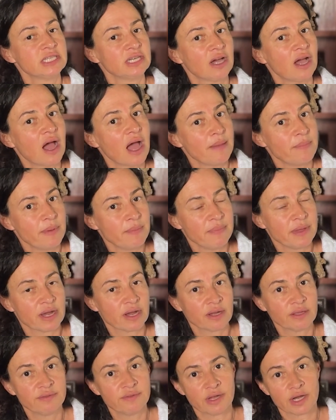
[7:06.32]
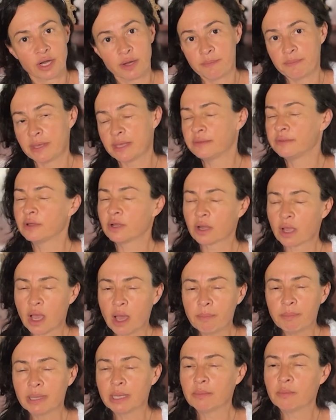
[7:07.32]
to hyperbaric therapy. There are a
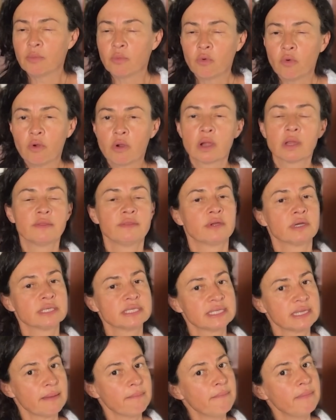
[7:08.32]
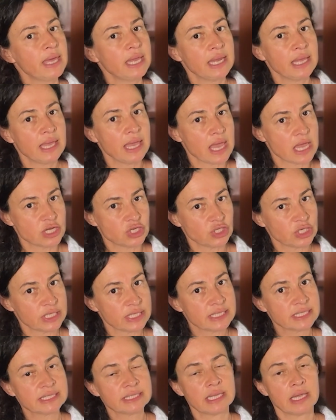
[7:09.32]
couple of more. There are some
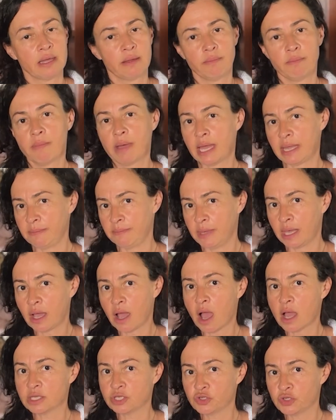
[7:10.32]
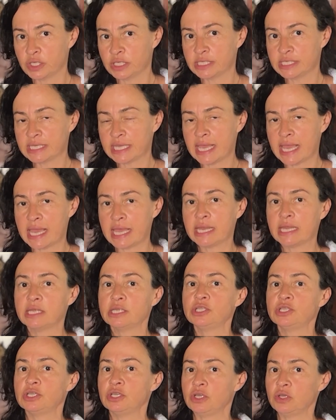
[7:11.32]
medications that might be
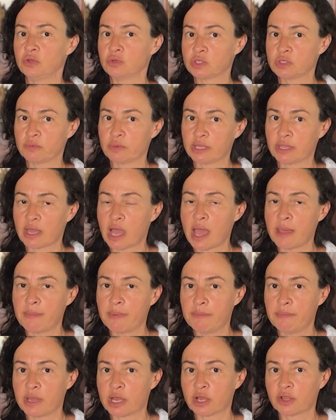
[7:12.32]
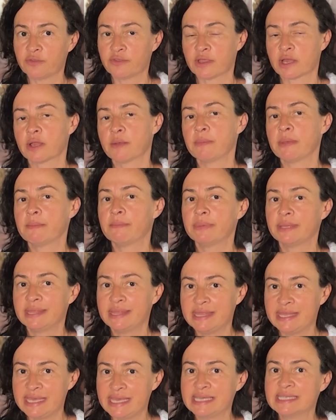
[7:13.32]
contraindicated to use with hyperbaric therapy,
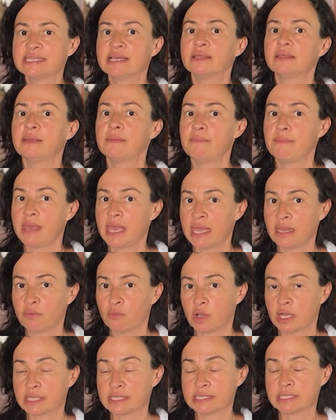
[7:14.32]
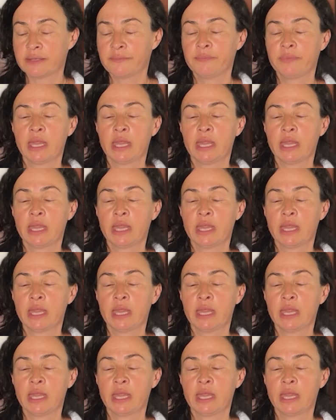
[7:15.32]
but these are the main ones.